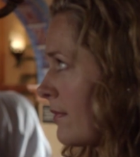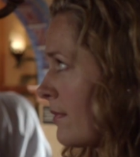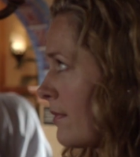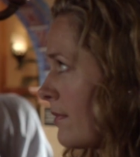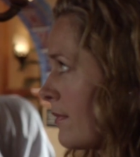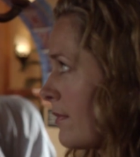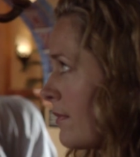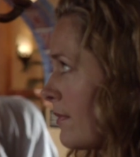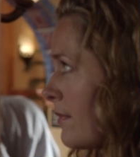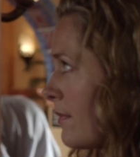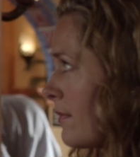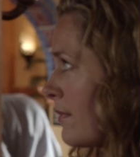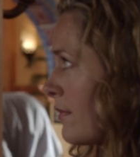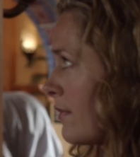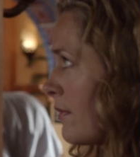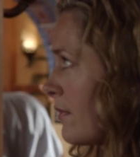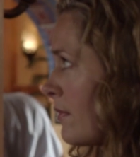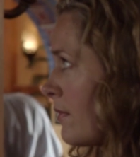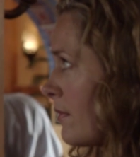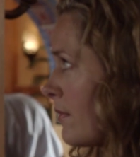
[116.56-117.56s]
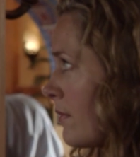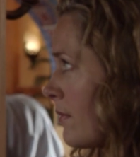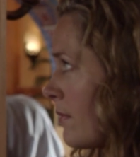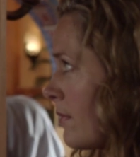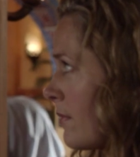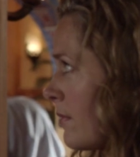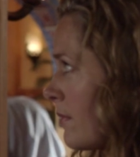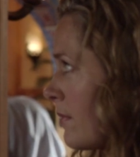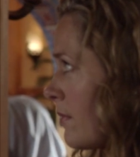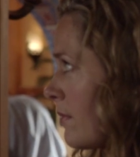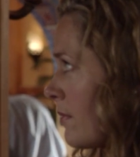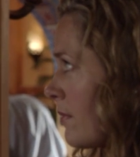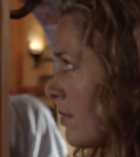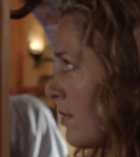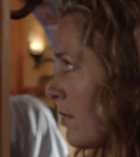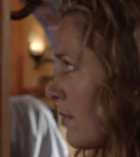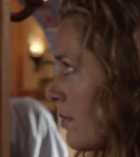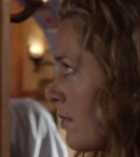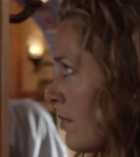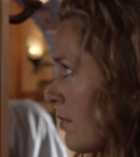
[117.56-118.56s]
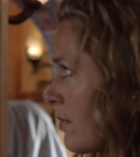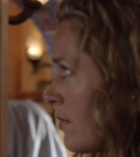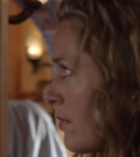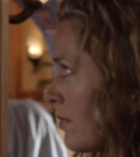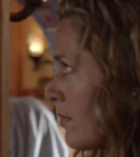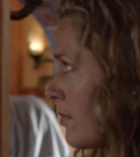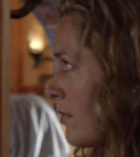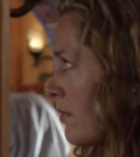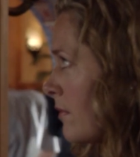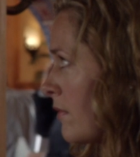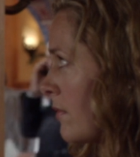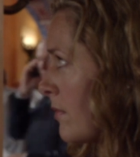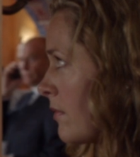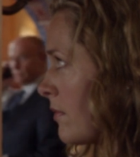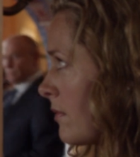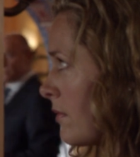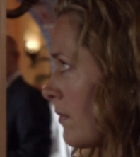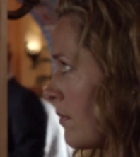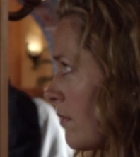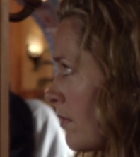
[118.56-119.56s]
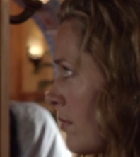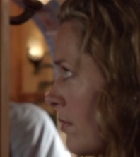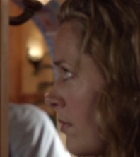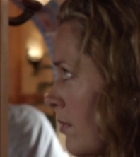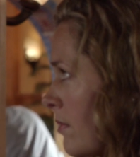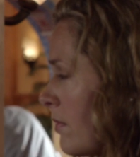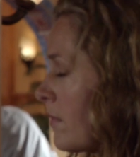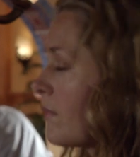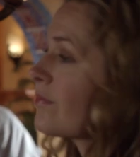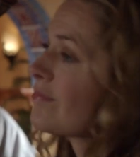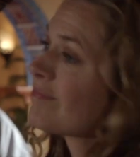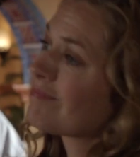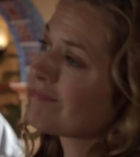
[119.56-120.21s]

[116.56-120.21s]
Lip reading: This person isn't speaking.